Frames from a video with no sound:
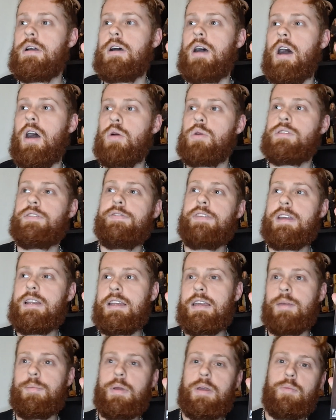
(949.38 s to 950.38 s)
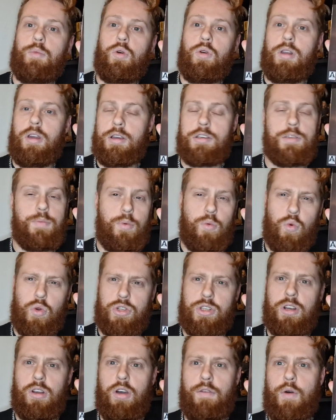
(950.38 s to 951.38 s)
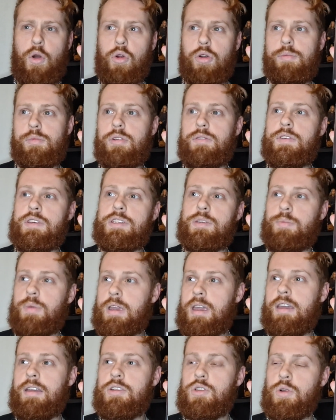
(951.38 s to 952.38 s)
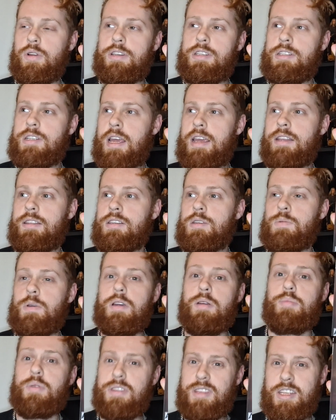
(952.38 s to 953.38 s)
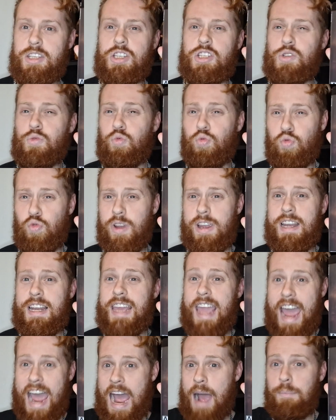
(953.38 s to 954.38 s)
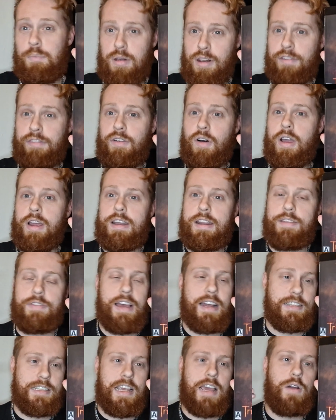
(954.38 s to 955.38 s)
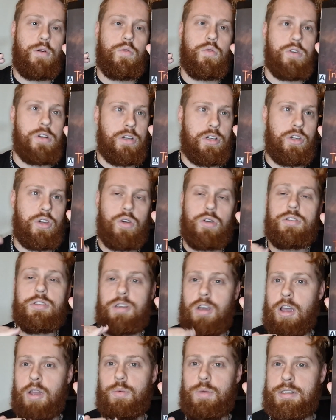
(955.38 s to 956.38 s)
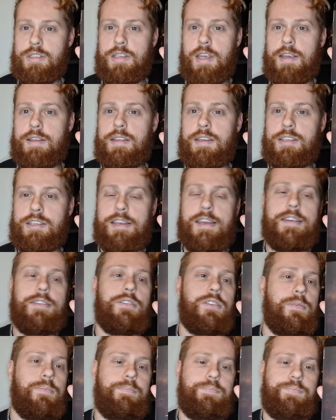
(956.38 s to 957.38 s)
I was feeling a bit more like, 'cause I've been watching a lot of horror movies, I've been trying to stay in the spirit, but this has really amplified it. That's how good I would say this is.